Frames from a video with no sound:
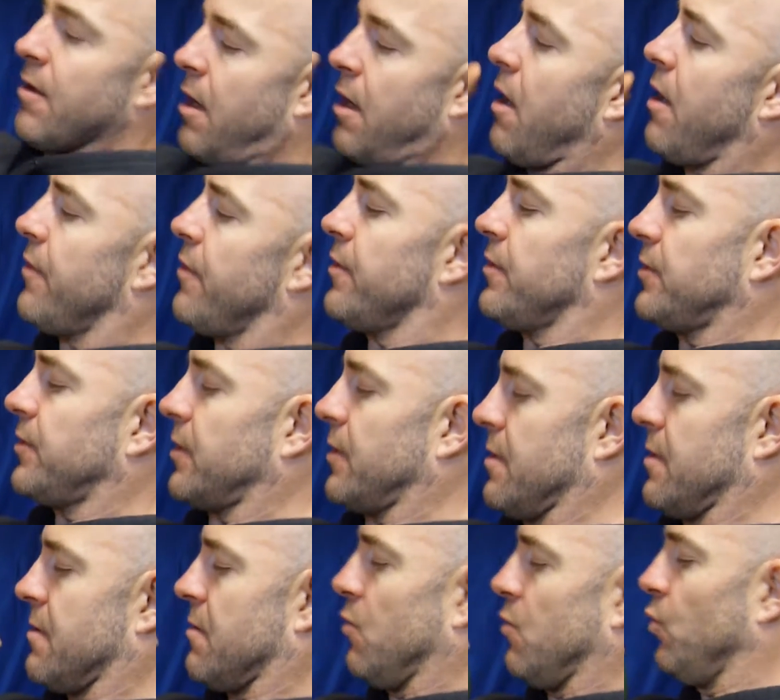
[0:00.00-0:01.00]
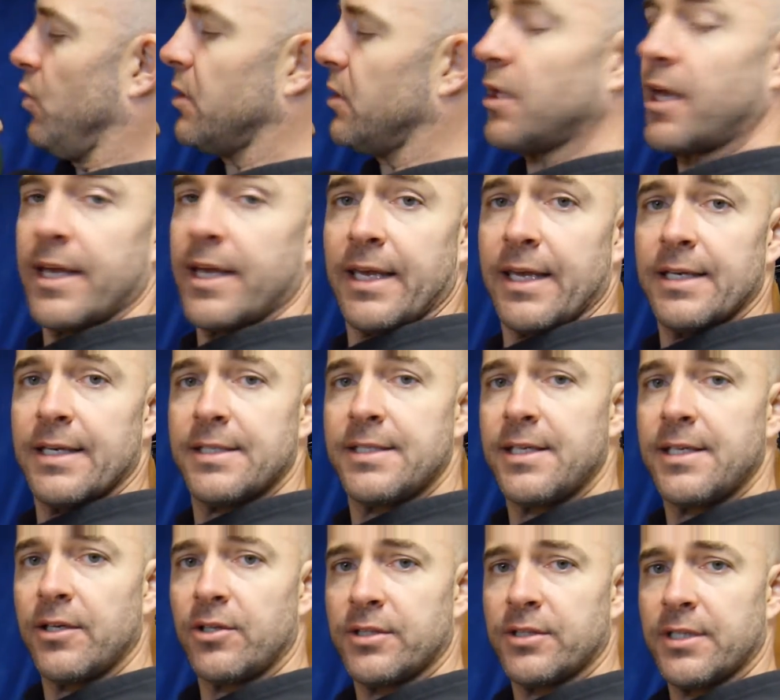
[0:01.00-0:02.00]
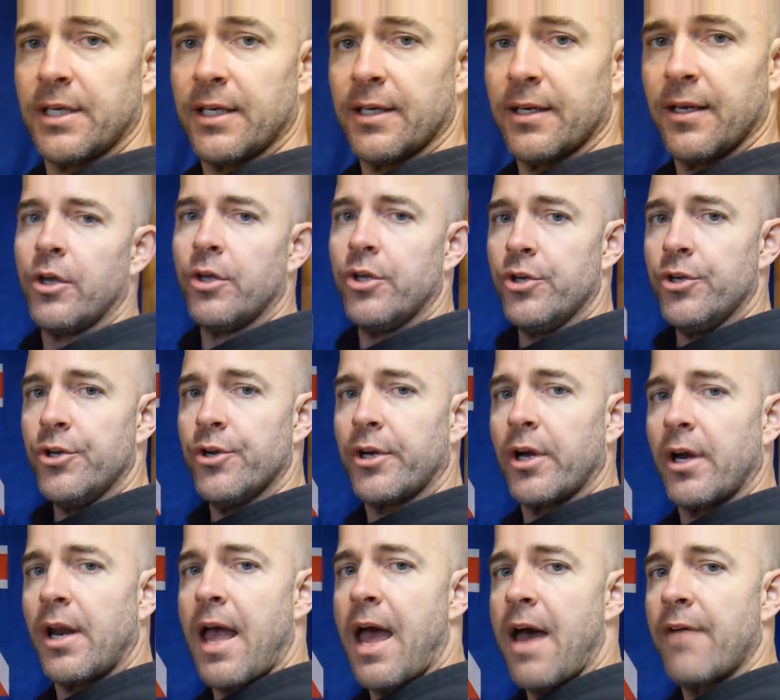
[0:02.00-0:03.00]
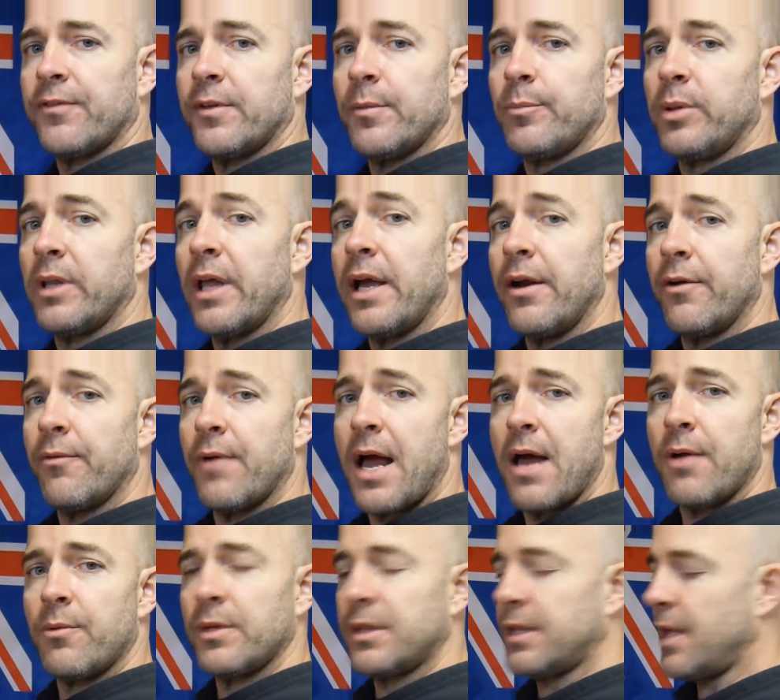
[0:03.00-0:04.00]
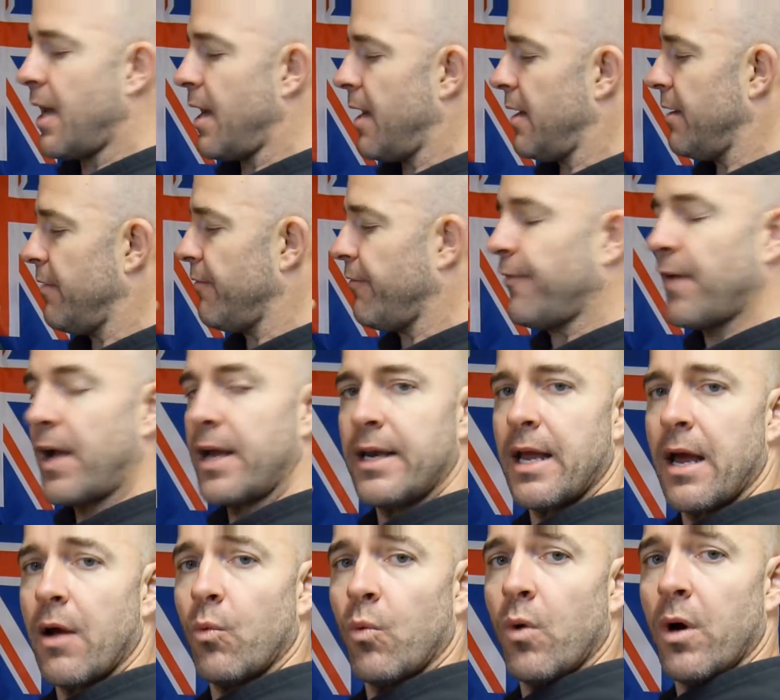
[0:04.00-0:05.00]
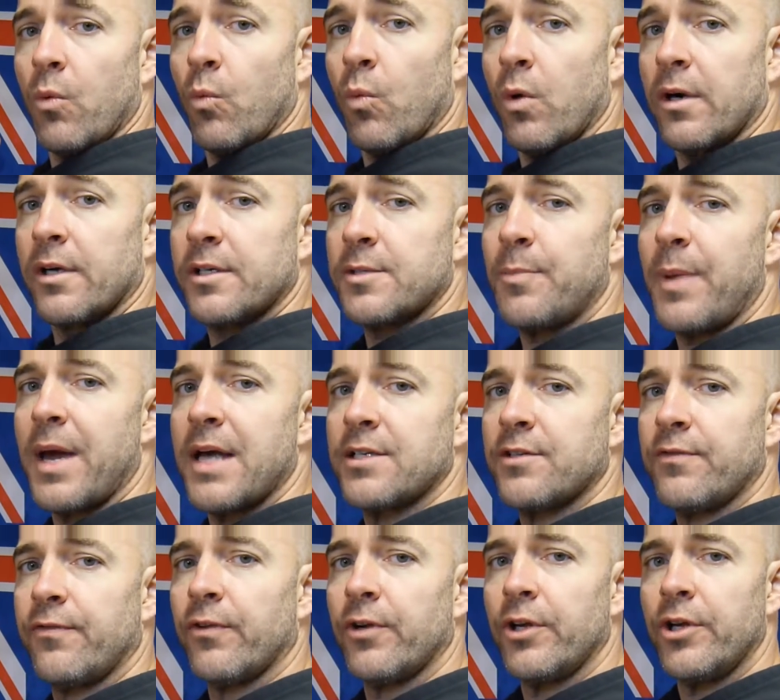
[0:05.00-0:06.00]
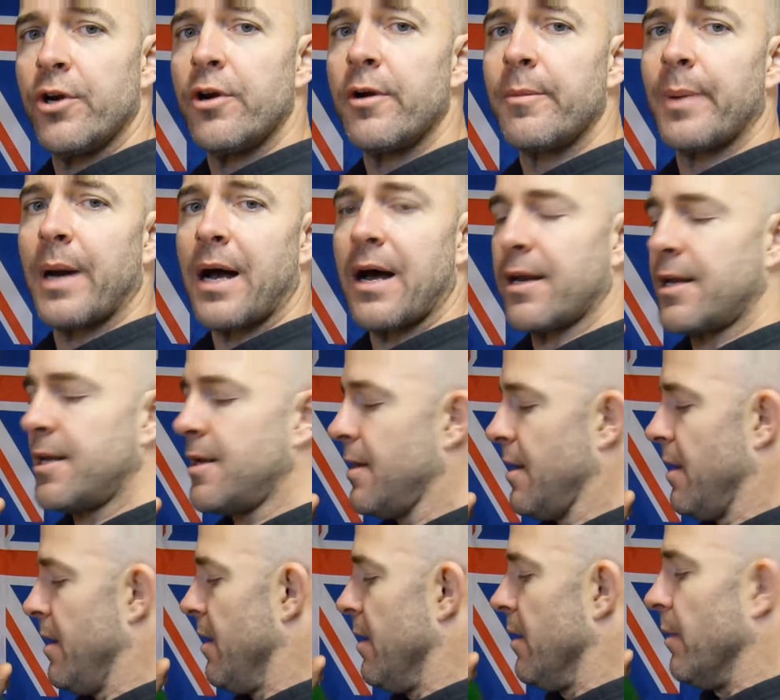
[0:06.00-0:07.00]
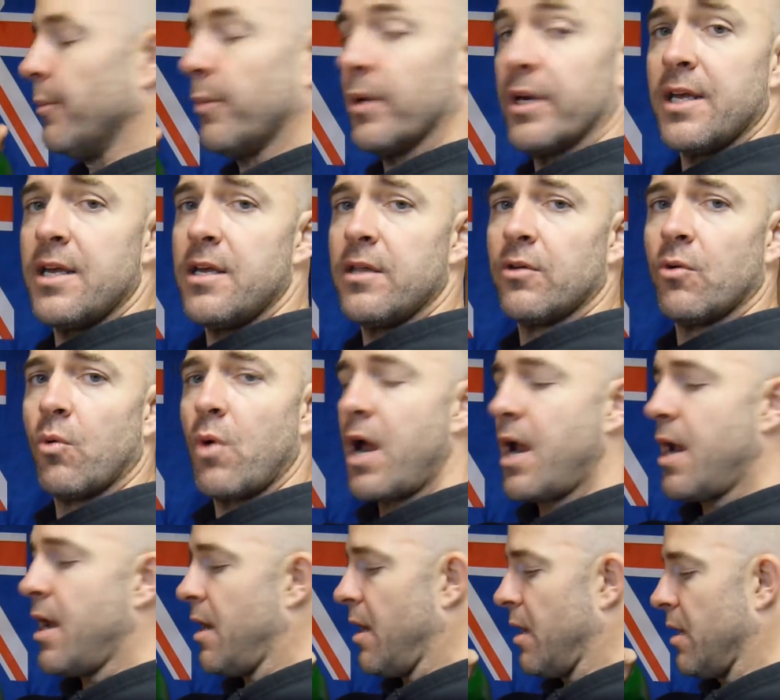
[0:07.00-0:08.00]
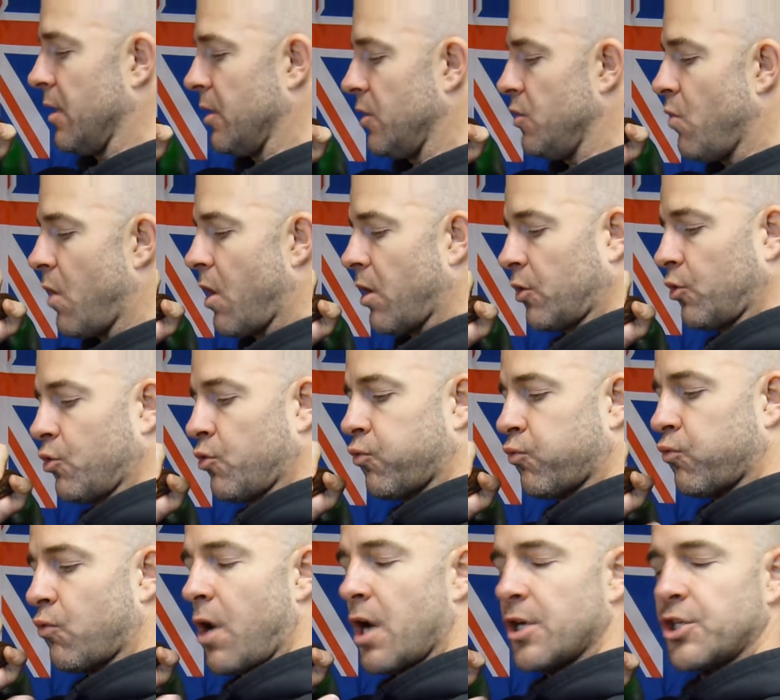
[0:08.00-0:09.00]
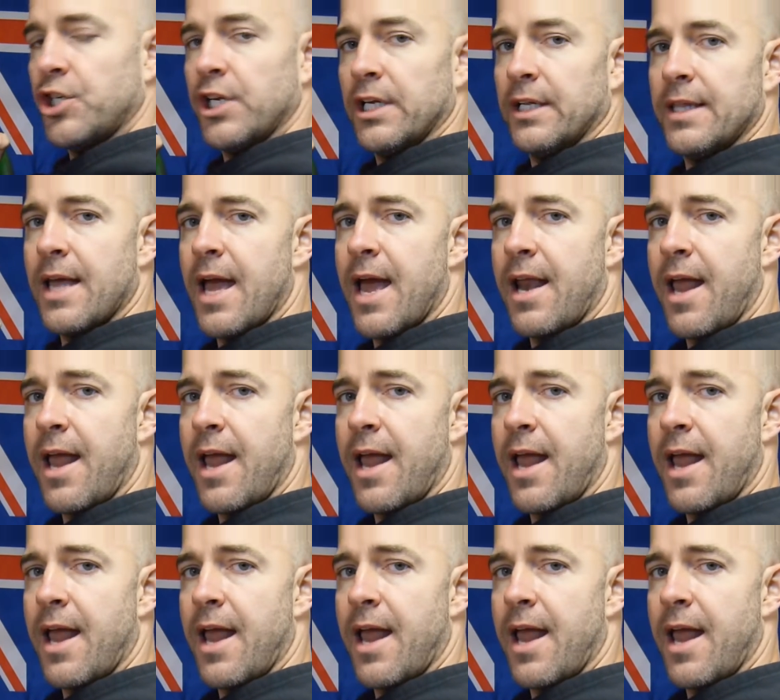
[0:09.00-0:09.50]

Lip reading: Others will like it tilted. You're going to have to play around with that and find out what works best for your body, but either way, you are crushing that